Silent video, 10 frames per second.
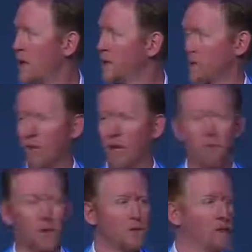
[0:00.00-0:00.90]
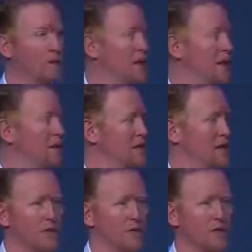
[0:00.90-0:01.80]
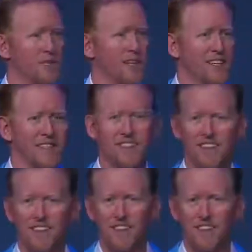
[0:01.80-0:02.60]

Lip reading: He's like, "What? I mean, can we talk about that for 20 seconds?"